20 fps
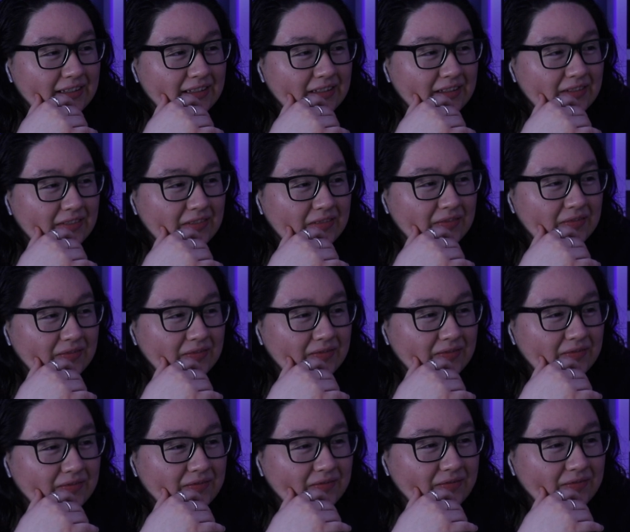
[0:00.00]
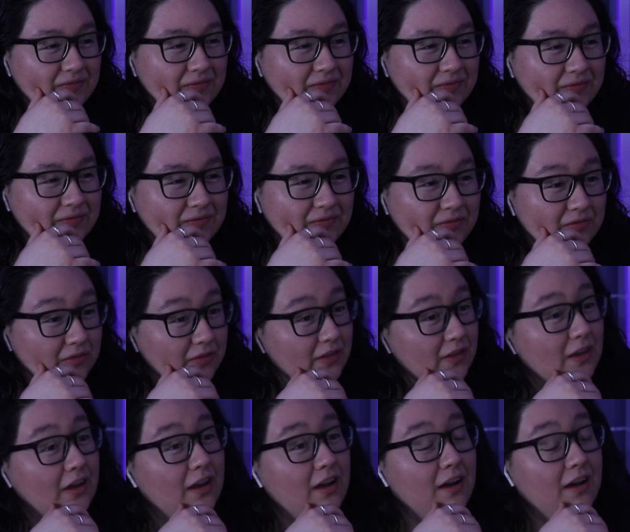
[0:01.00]

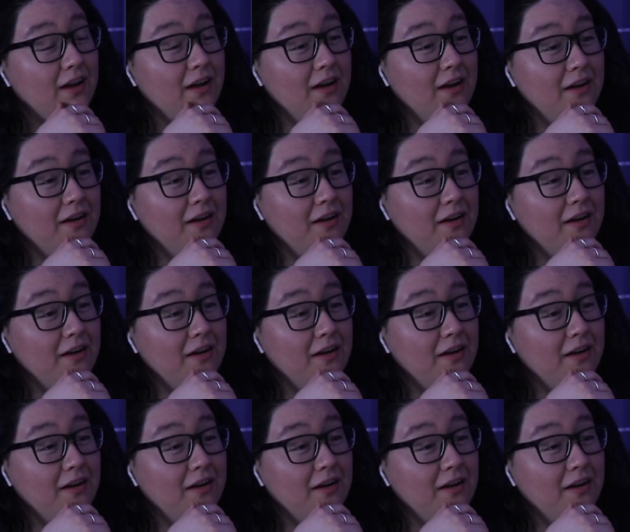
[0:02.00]
(no one is talking)